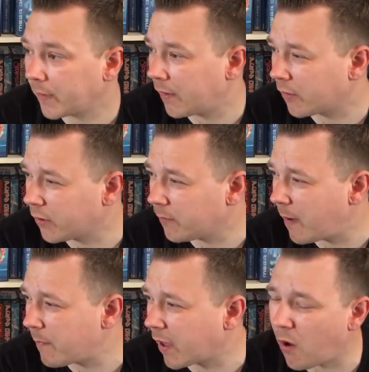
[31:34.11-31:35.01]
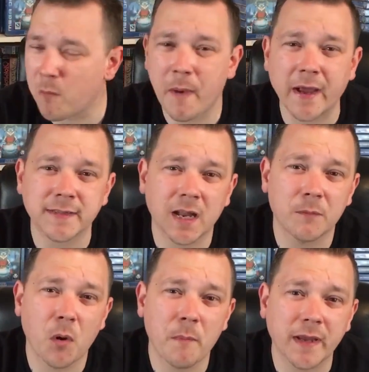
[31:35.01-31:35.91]
And I can remember going back
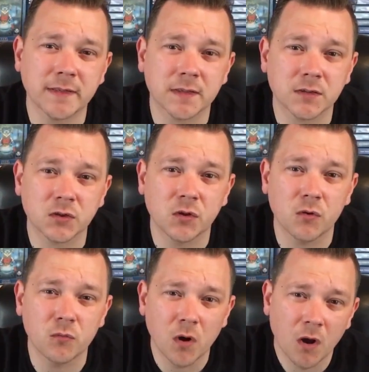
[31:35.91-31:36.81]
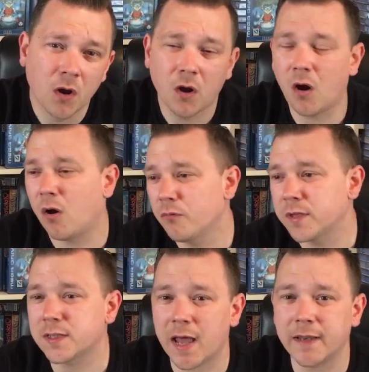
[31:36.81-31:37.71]
telling my mates at school, oh,
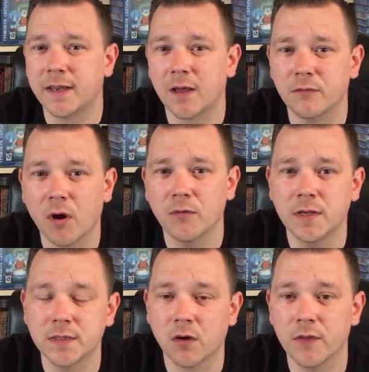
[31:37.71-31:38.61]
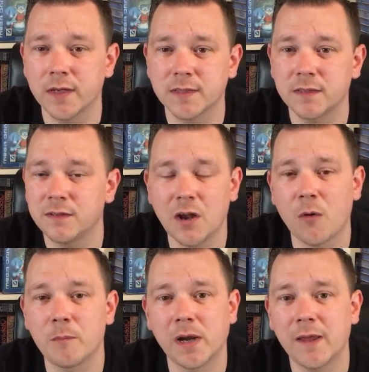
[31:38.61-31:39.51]
this lad down the road, he's got this, and no
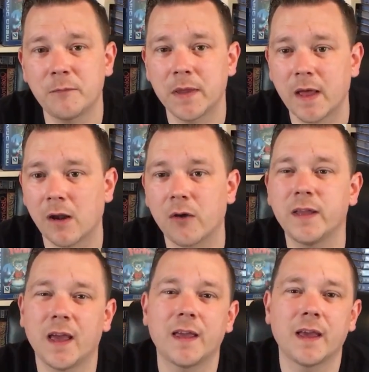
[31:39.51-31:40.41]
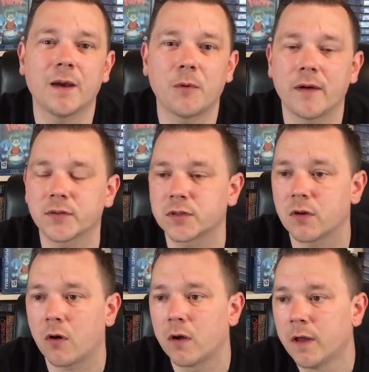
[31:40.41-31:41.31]
one believed me. They're like, yeah, whatever,
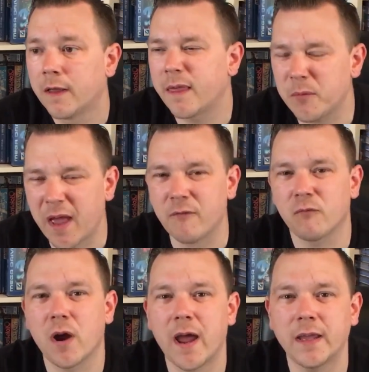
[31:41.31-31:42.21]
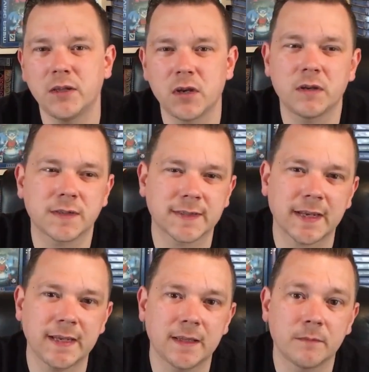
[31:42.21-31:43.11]
Scott. They were that rare, you didn't
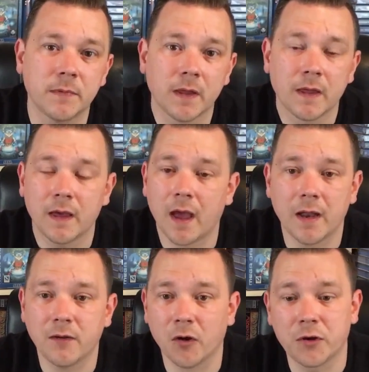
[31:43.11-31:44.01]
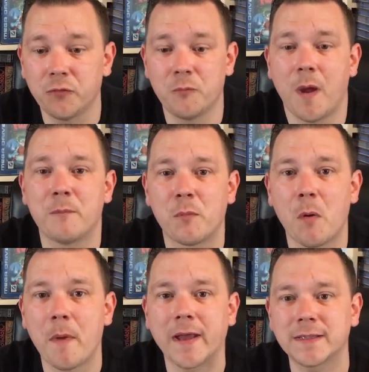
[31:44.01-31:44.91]
see them. And I can remember
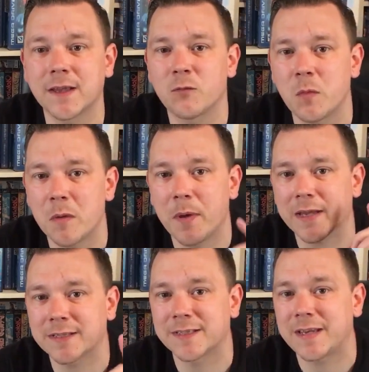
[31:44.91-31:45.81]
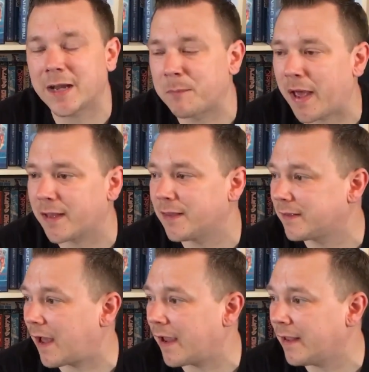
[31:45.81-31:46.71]
my mates giving me a bit of stick back in the
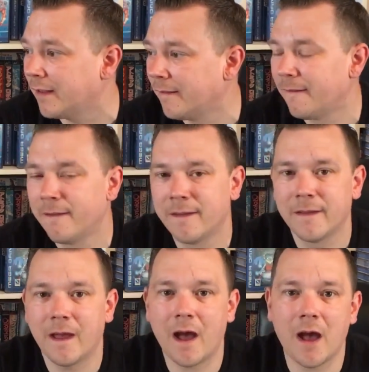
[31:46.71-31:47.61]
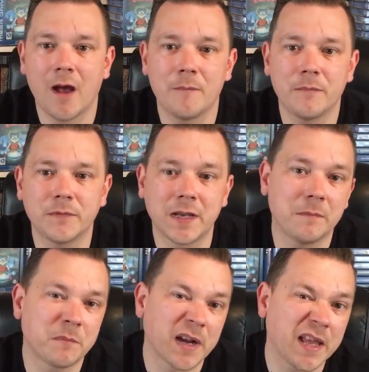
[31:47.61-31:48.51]
day.
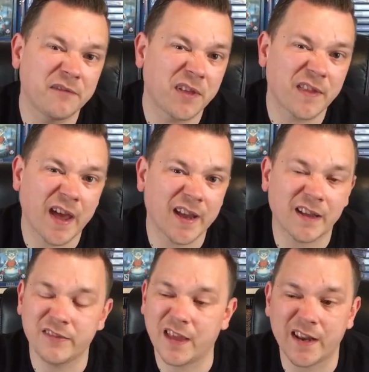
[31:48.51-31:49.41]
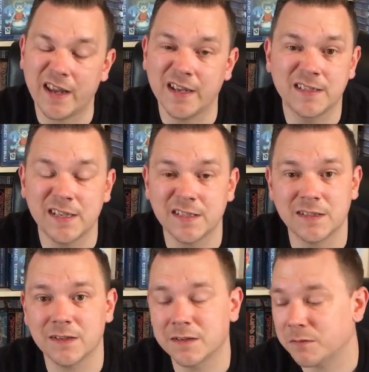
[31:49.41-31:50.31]
Didn't believe that it
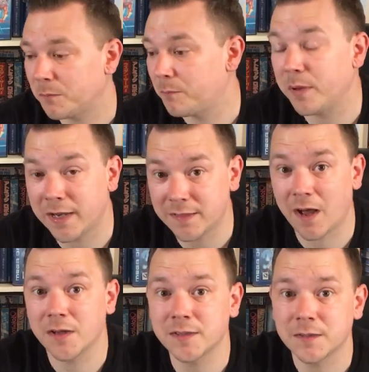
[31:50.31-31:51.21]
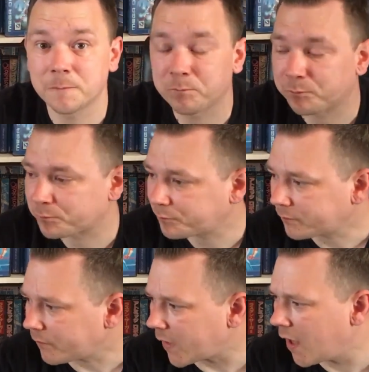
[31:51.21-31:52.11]
existed, but it does.
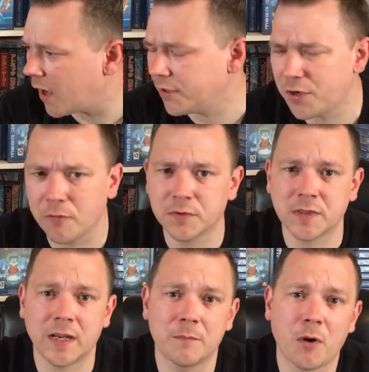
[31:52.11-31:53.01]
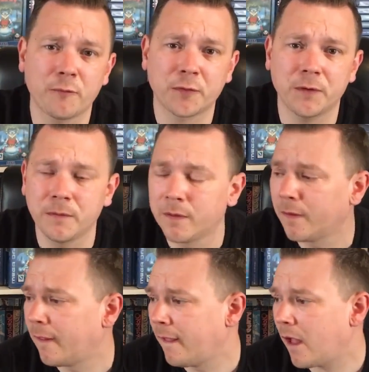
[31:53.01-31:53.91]
You don't see them often.
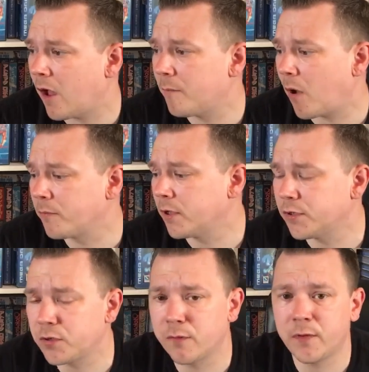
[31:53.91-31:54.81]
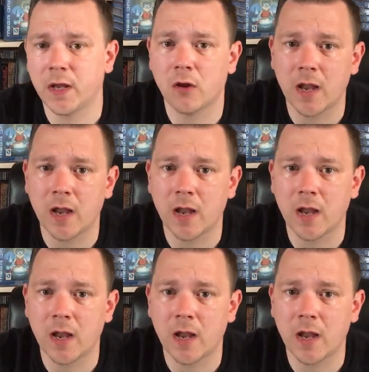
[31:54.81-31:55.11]
I'm going to do a video.